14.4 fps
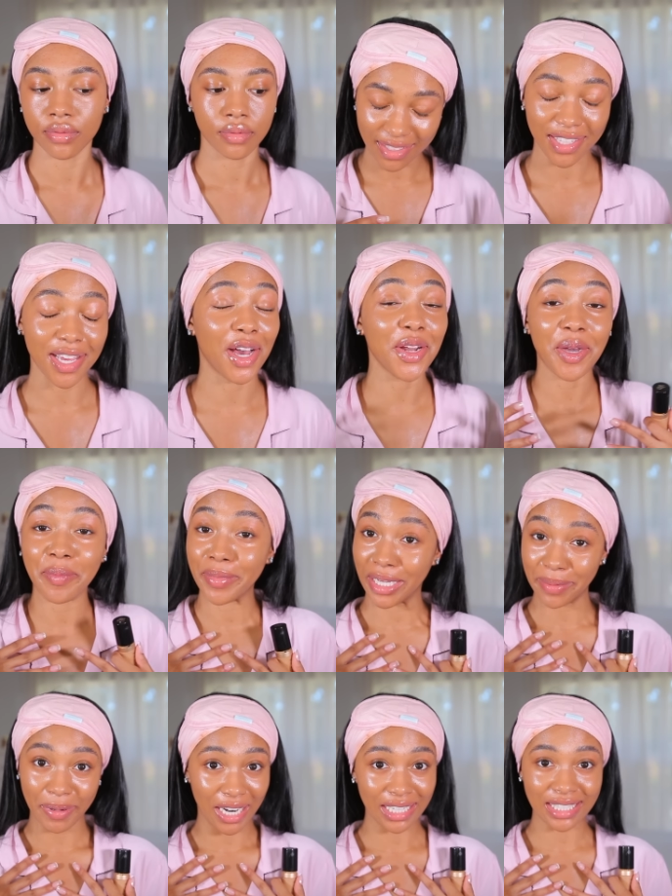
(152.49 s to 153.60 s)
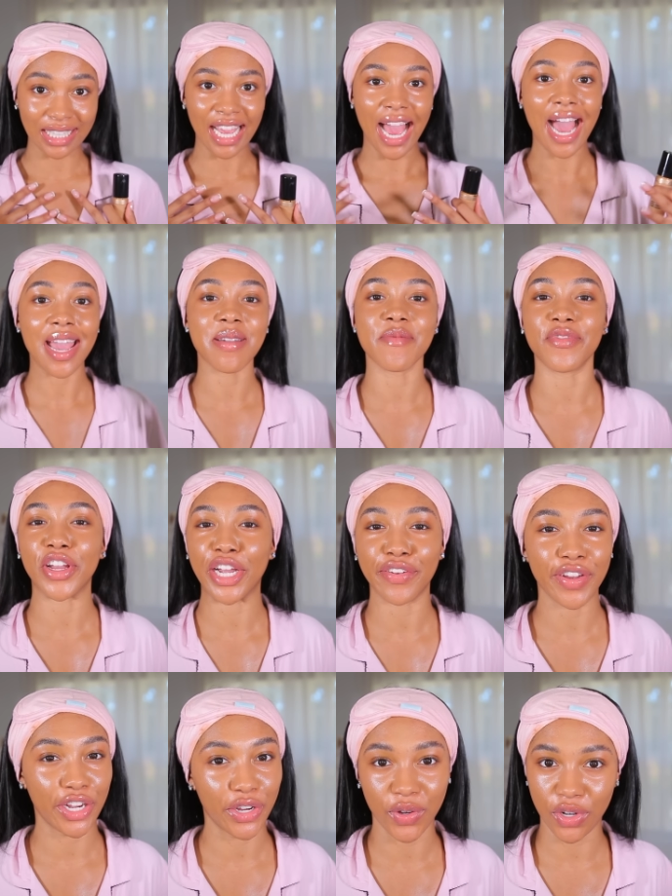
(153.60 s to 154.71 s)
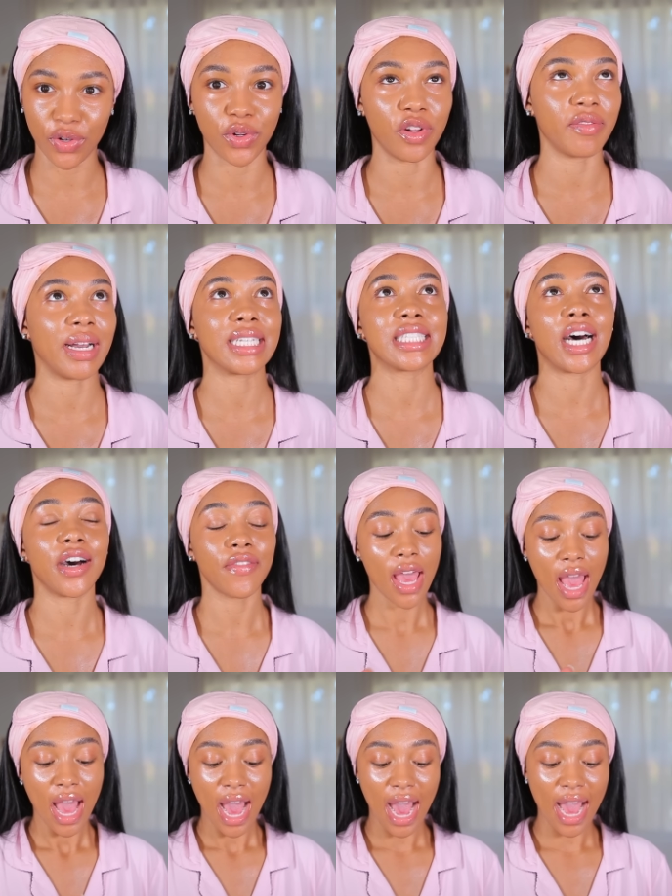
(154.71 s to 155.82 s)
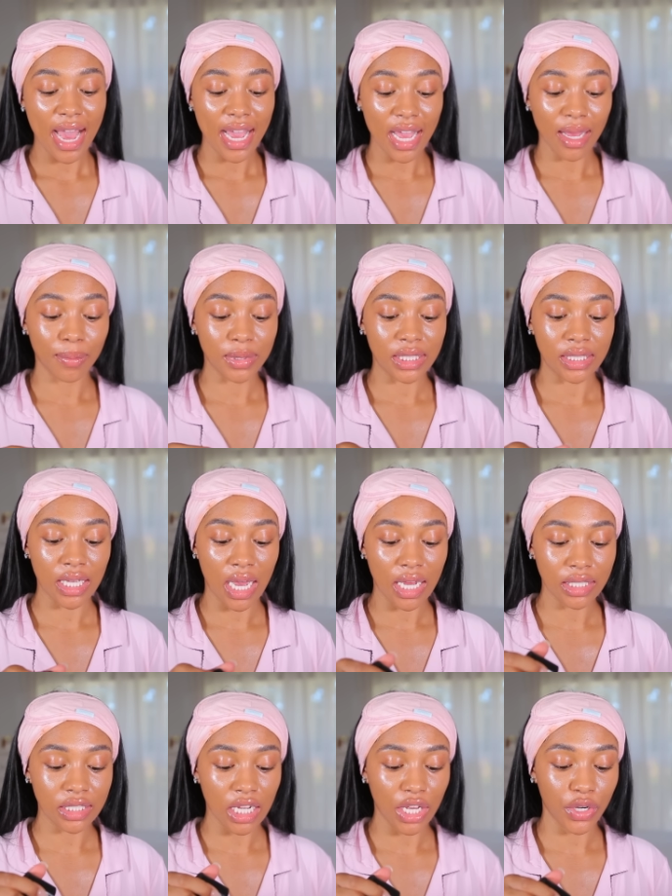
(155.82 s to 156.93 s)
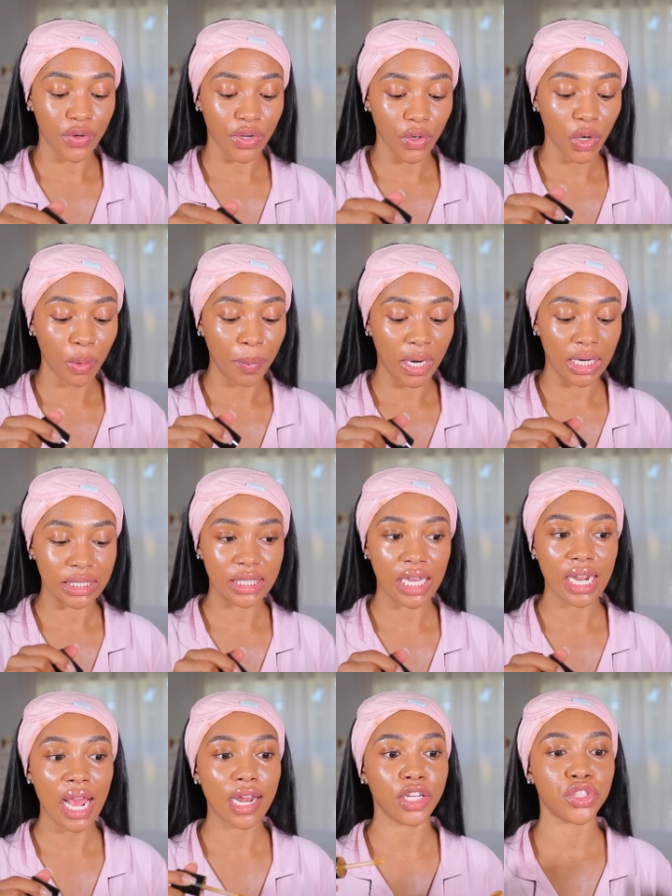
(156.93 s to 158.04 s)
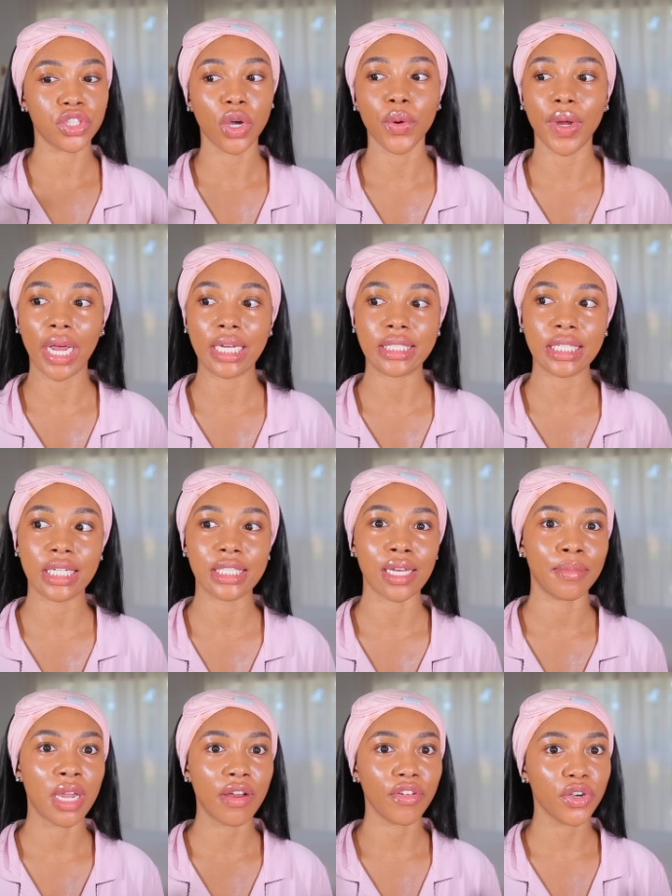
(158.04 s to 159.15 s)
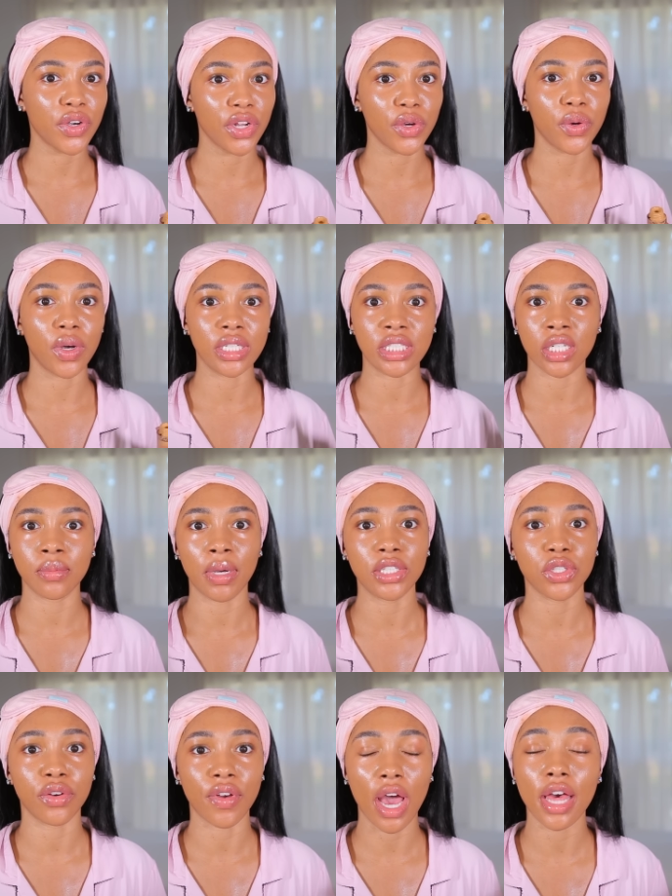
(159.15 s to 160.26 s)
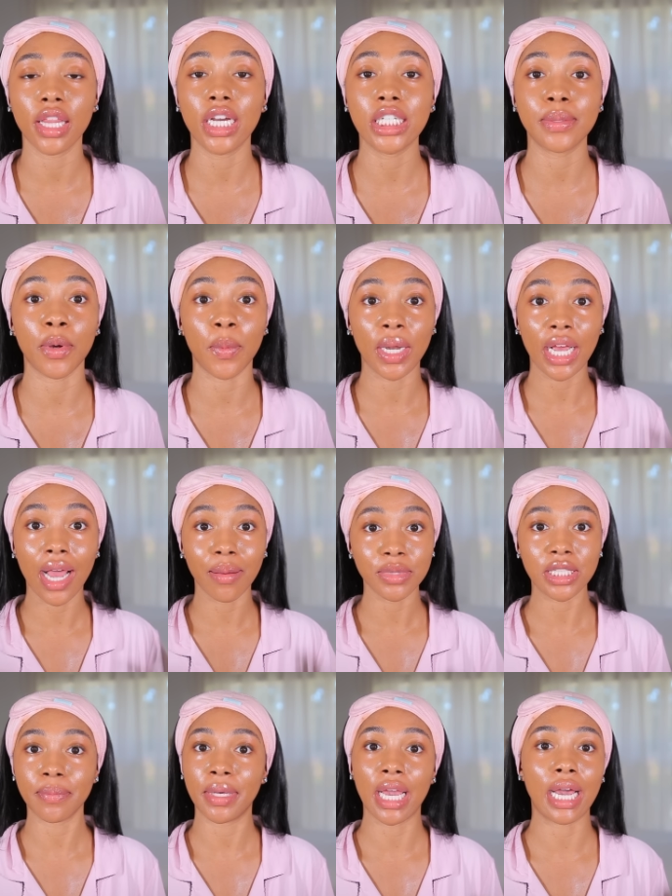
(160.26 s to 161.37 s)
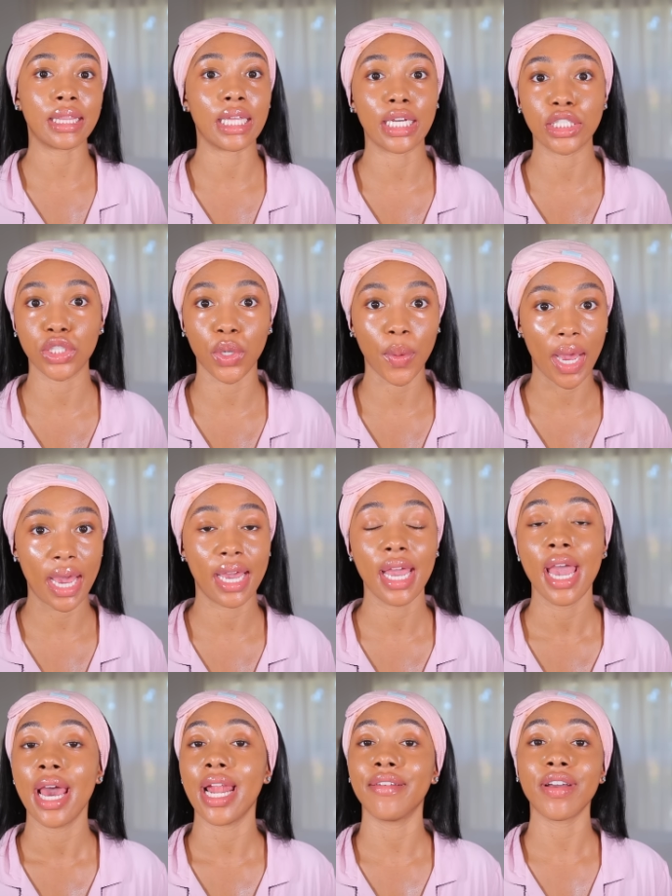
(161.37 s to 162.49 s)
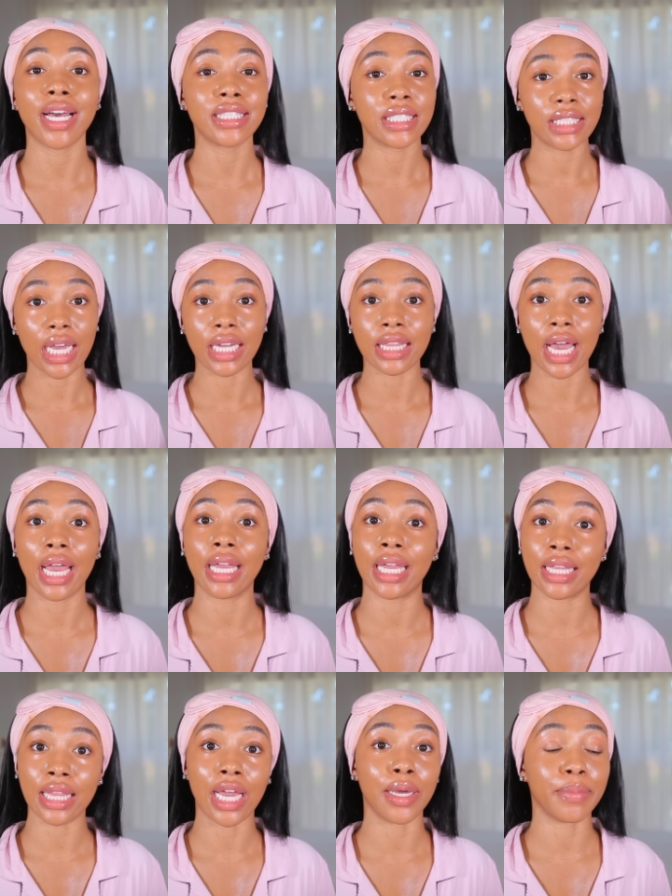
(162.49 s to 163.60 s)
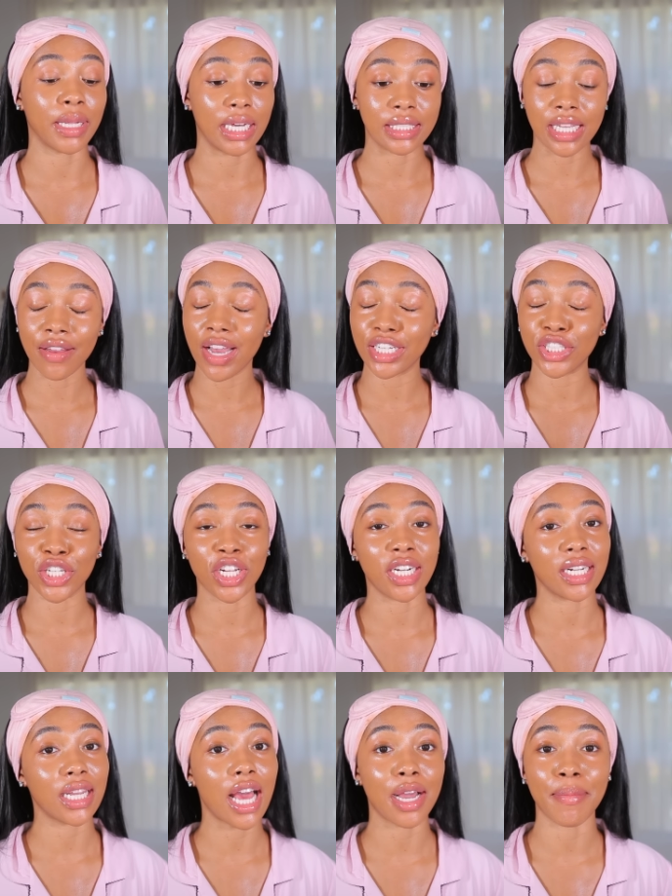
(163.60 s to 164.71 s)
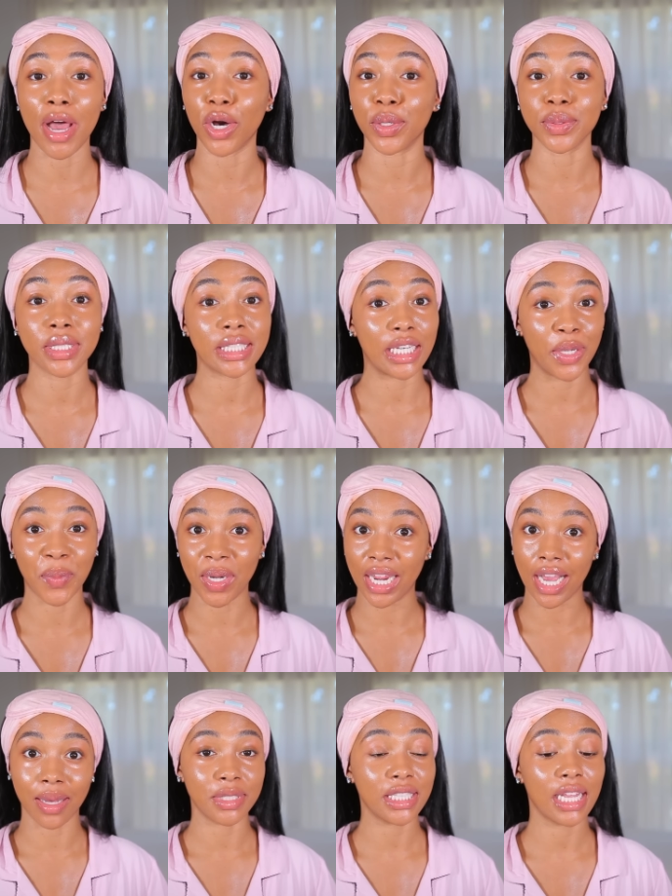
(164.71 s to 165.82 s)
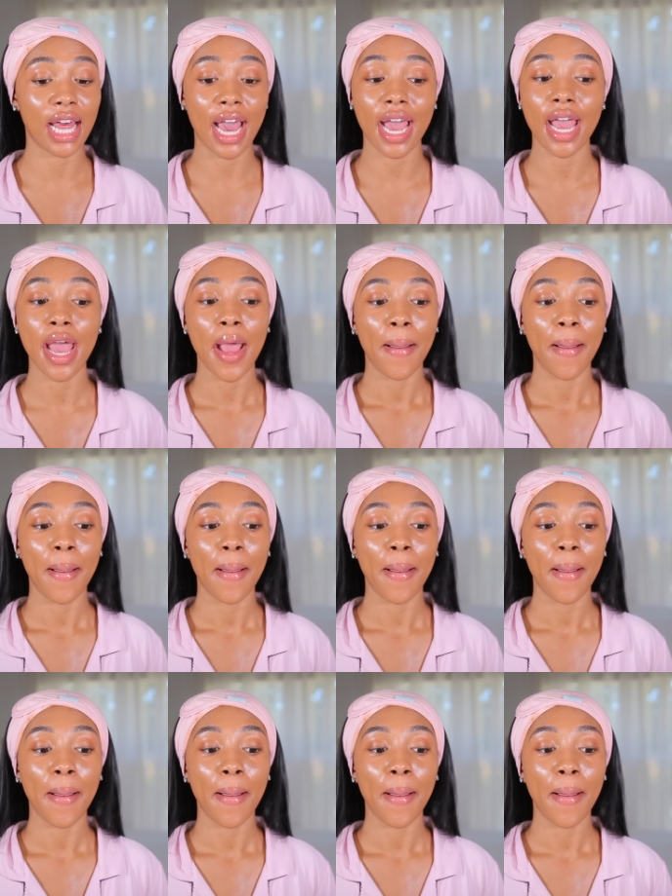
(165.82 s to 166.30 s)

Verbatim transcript: Y'all know me personally, I am very, very critical of myself. I am such a critical person, and it's so crazy because I'm never critical and judgmental of others, but when it comes to me, I think it's okay. And I've had to check that and get that in place. I've had to learn to clock my own tea when it comes to that